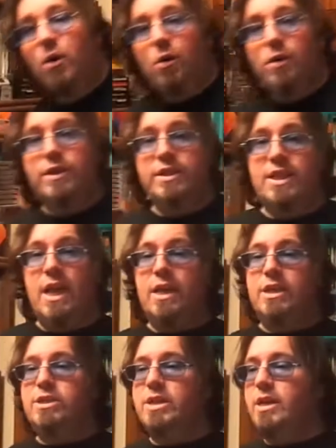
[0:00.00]
or the
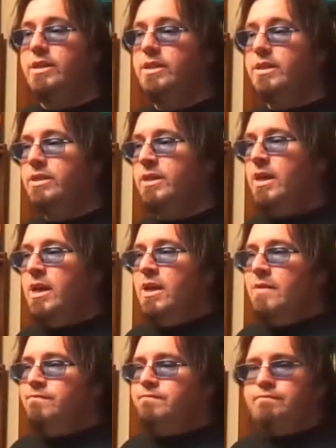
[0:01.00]
Sega Genesis,
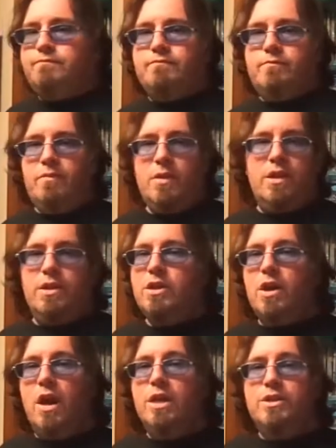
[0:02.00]
the
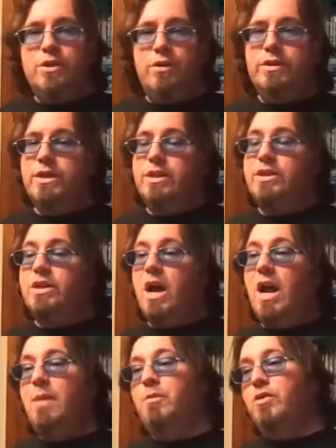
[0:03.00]
consoles of the
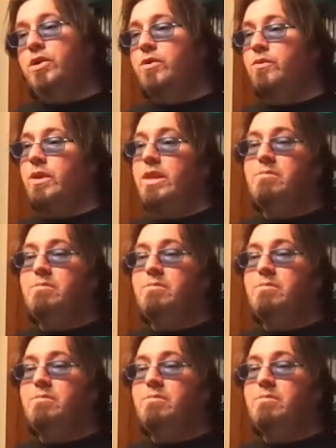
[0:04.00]
time couldn't really